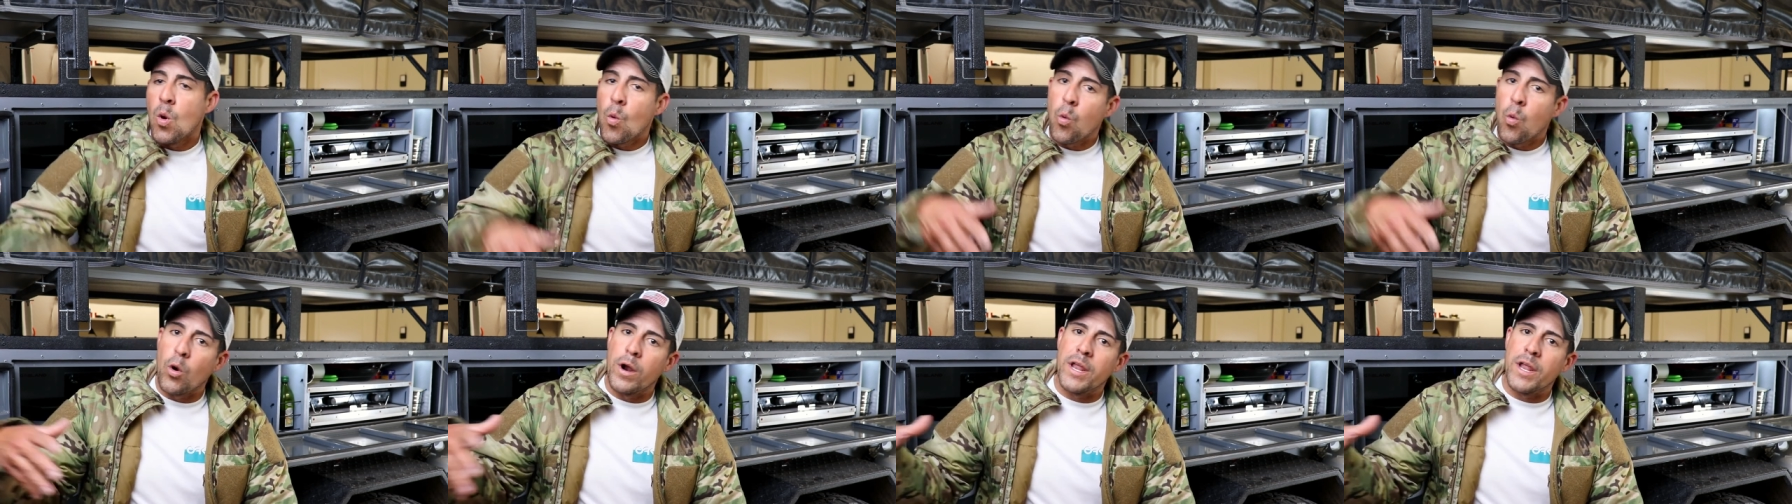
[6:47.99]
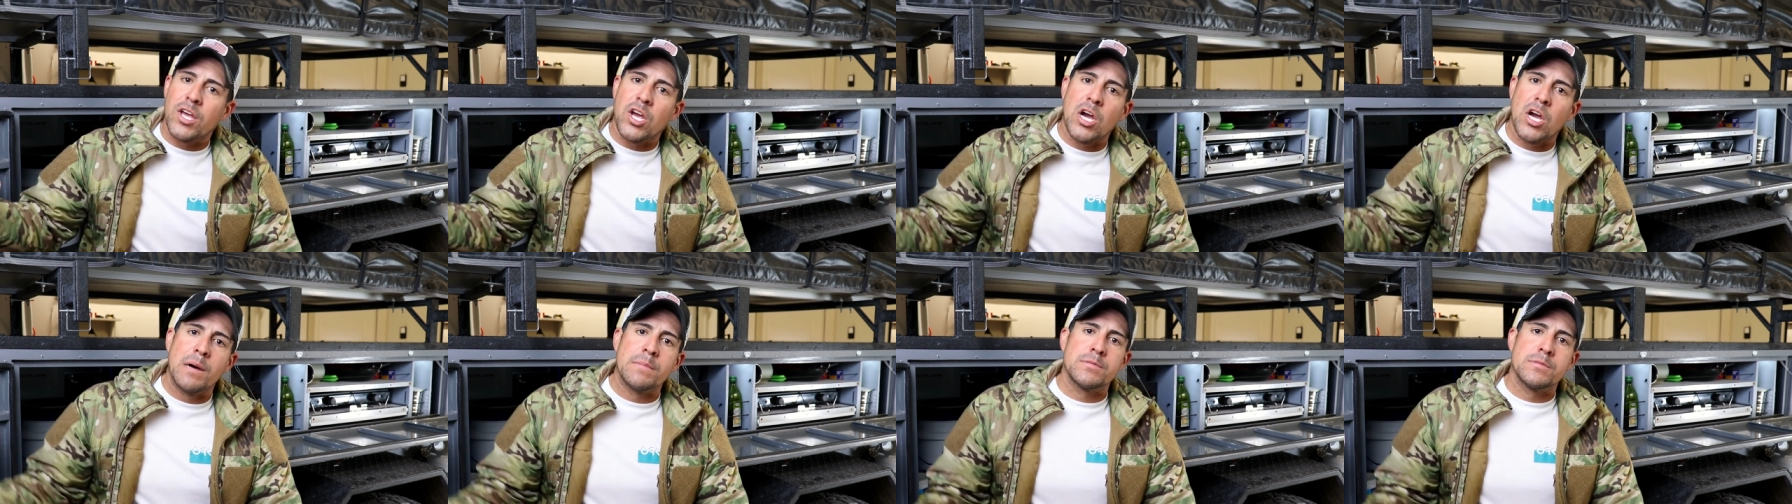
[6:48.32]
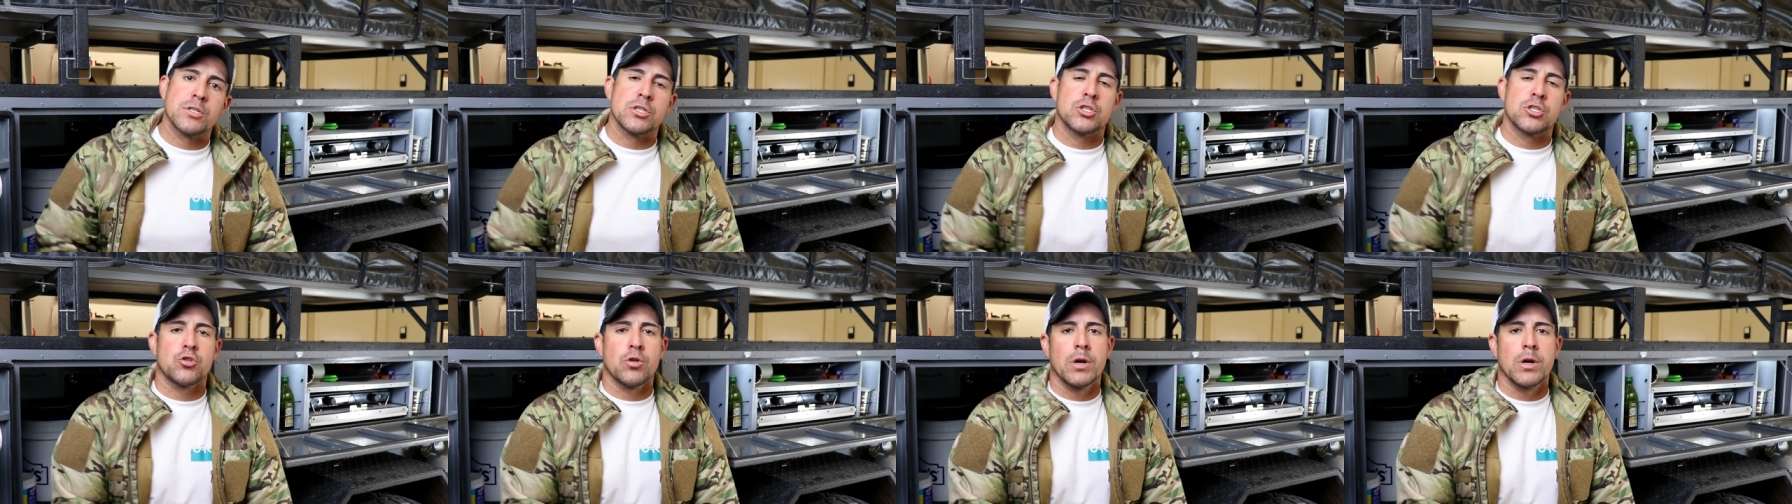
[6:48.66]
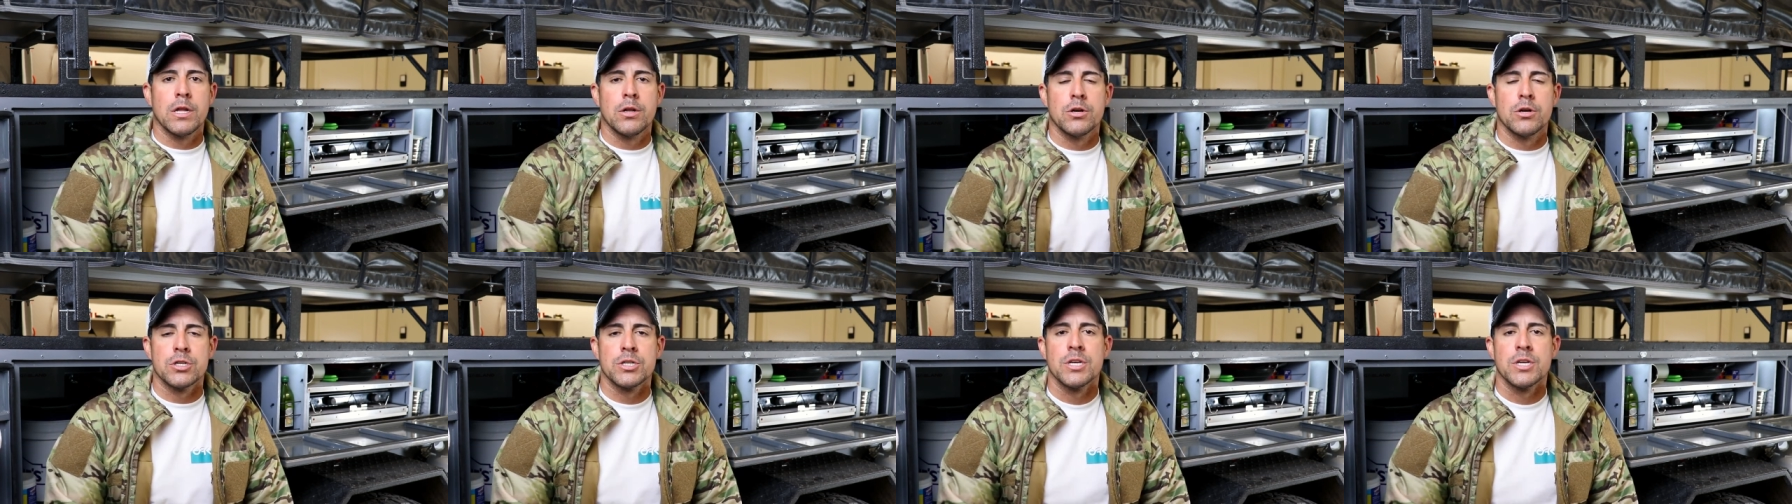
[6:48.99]
when it comes to
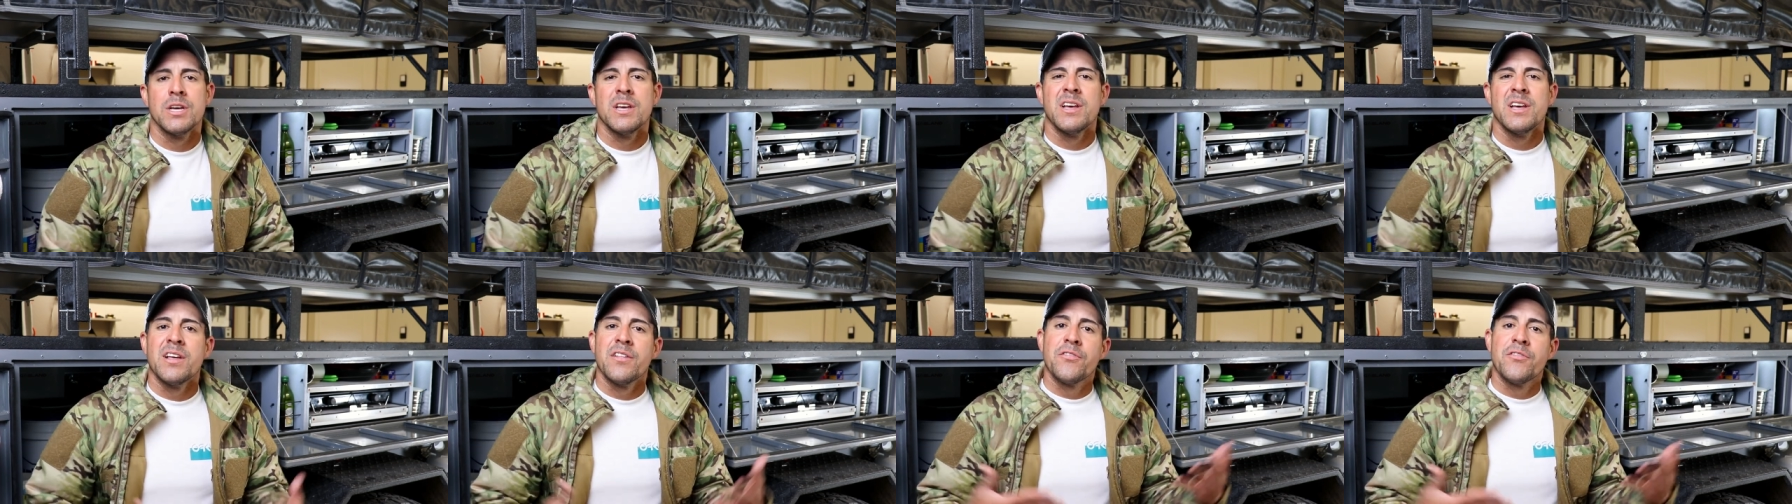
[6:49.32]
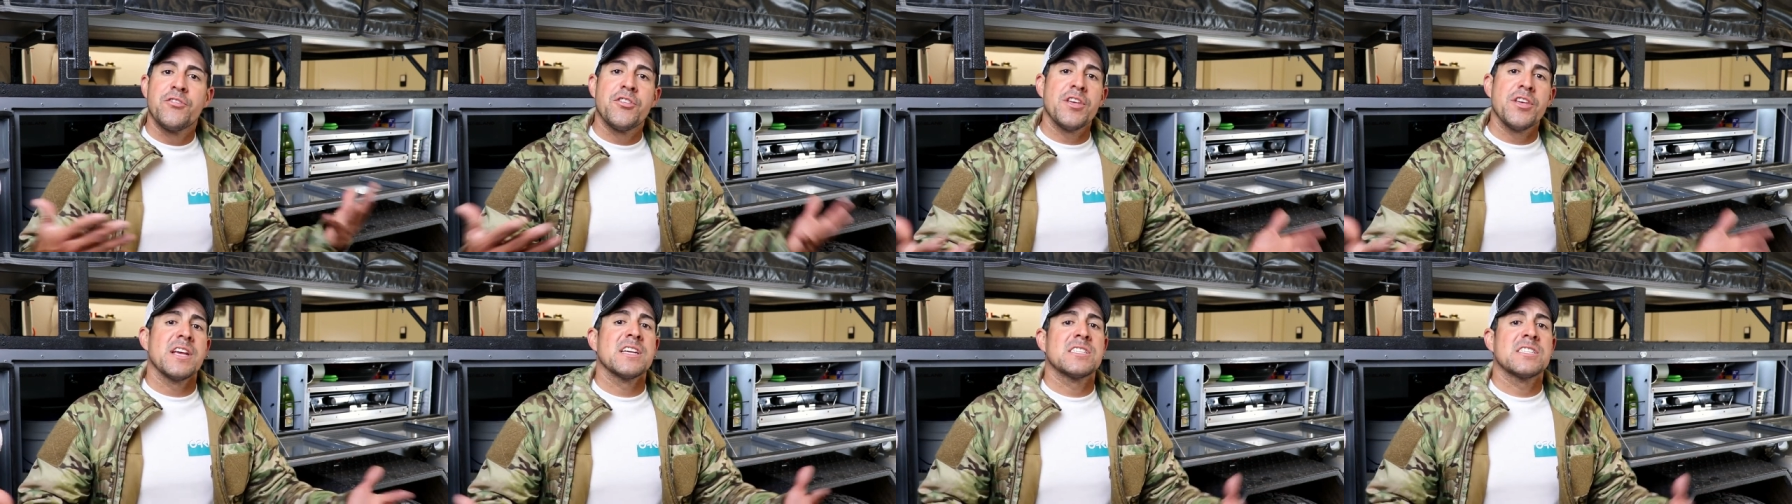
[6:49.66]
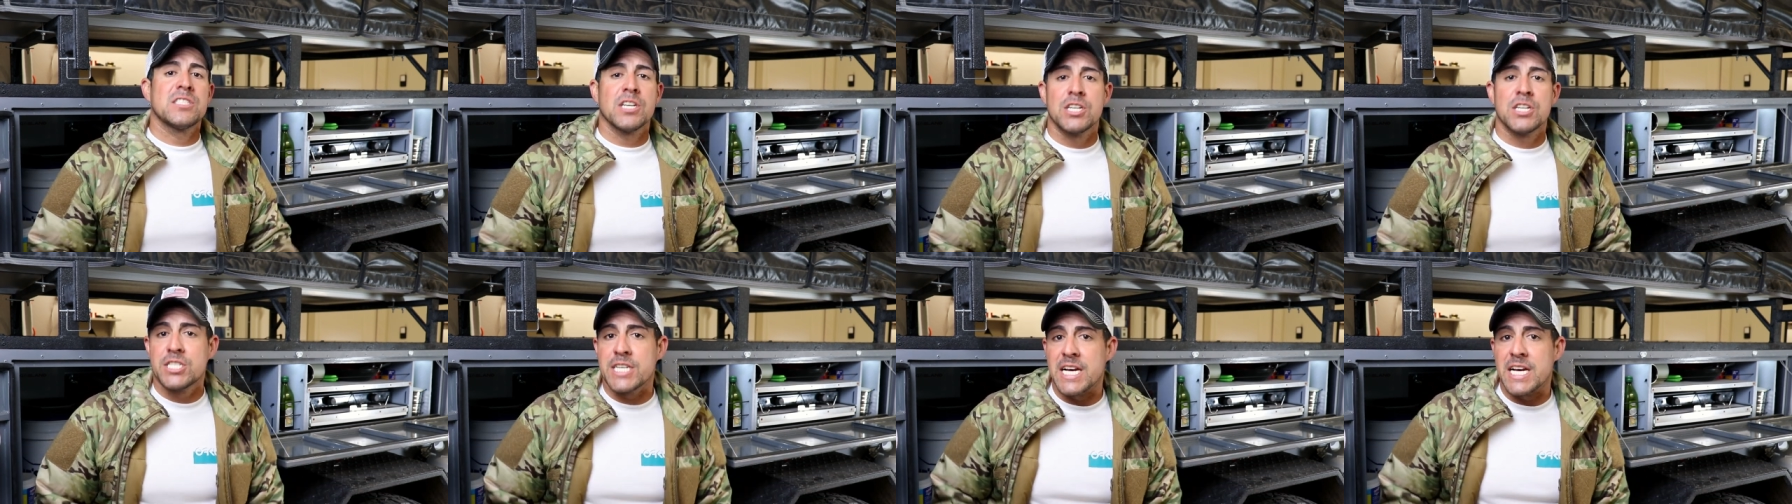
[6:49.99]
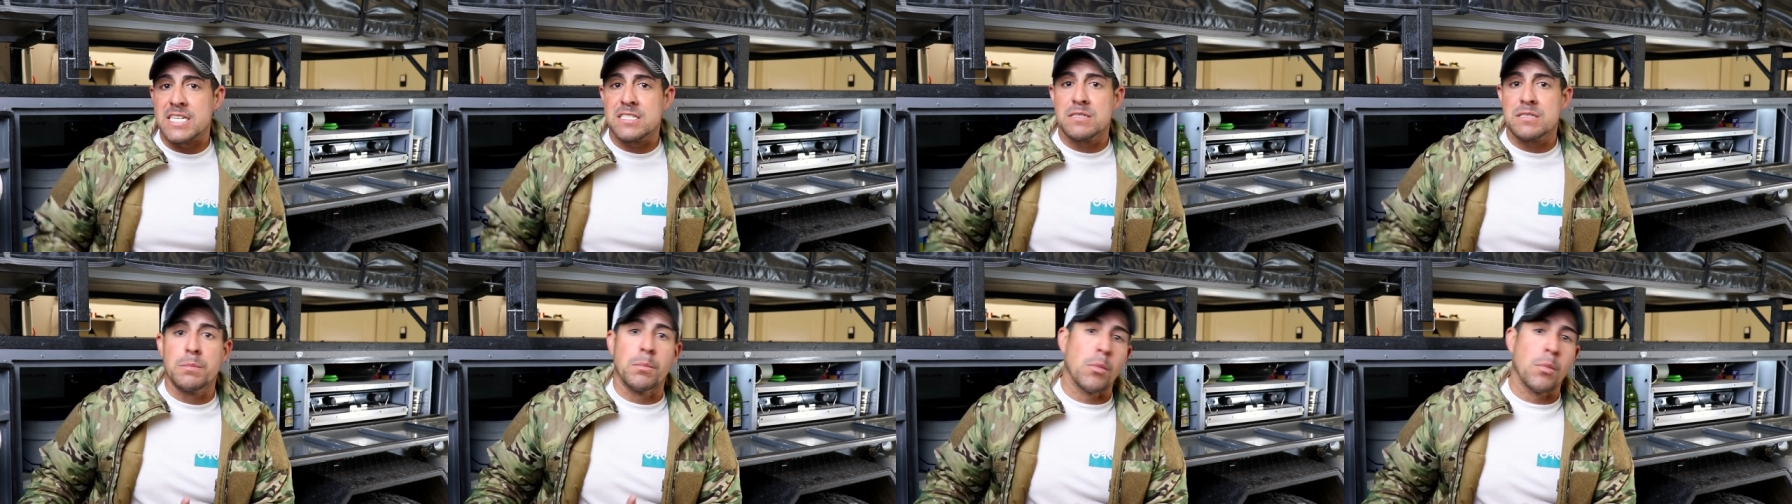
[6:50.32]
trailers. Things such
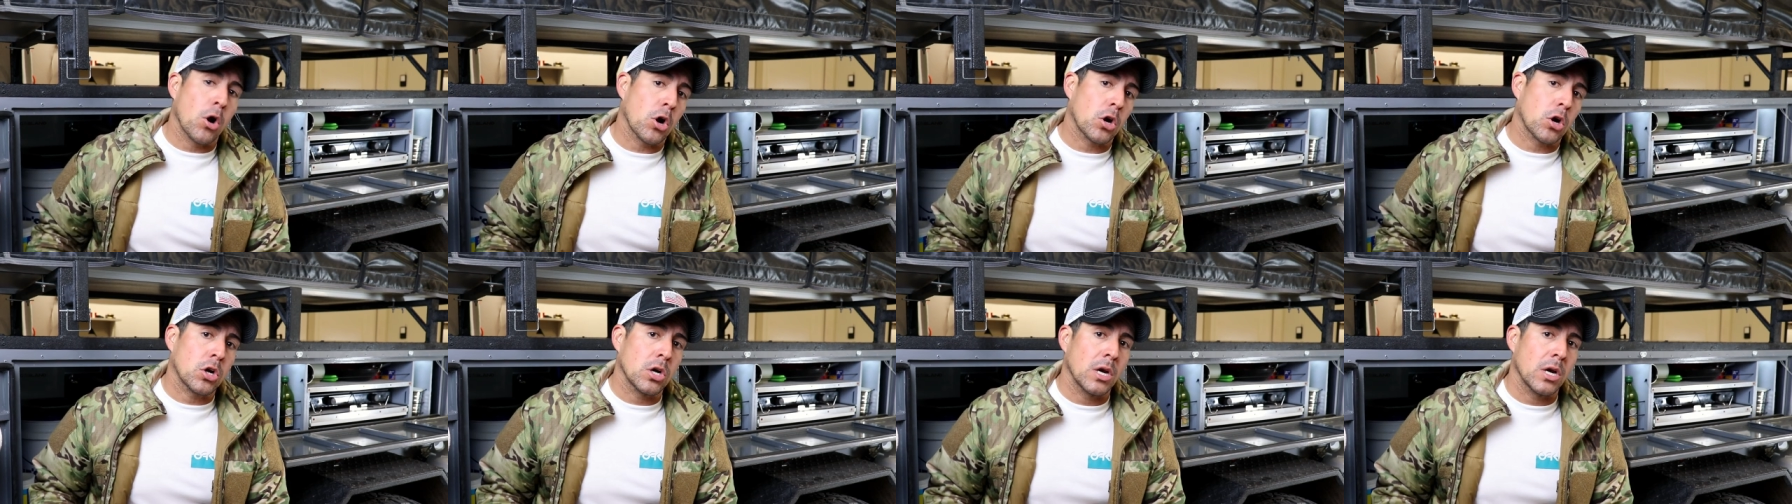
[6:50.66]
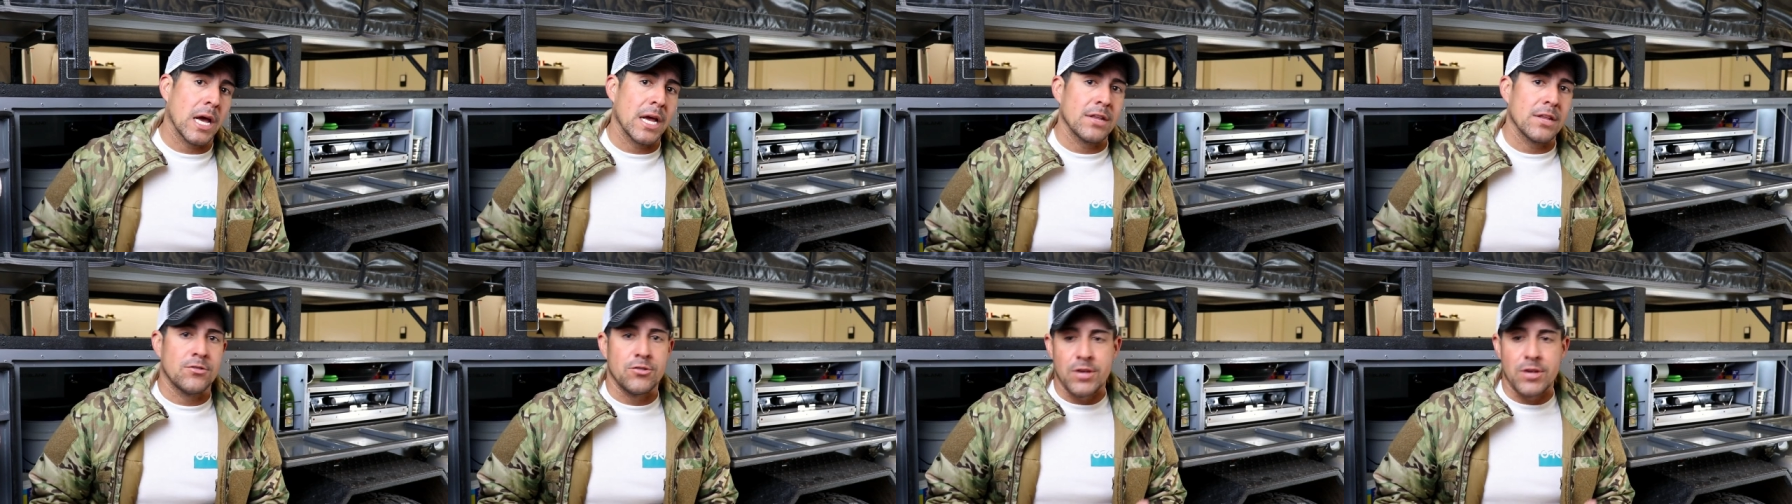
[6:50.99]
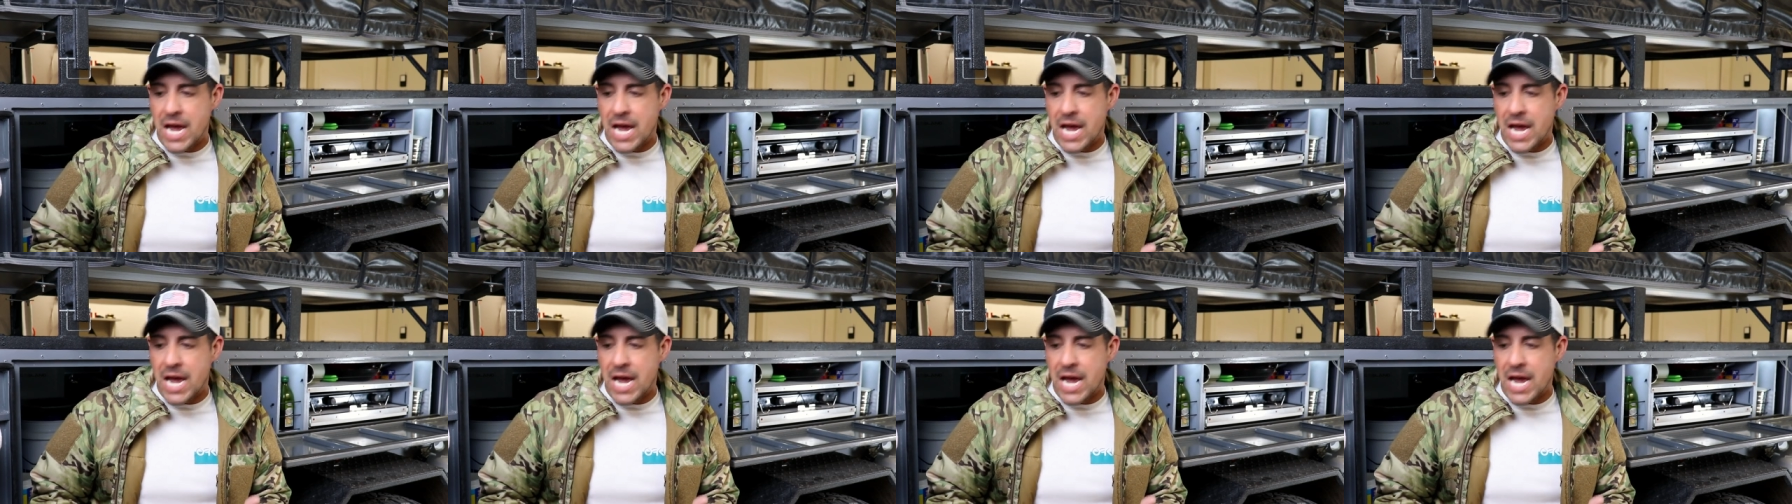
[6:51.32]
as marker lights.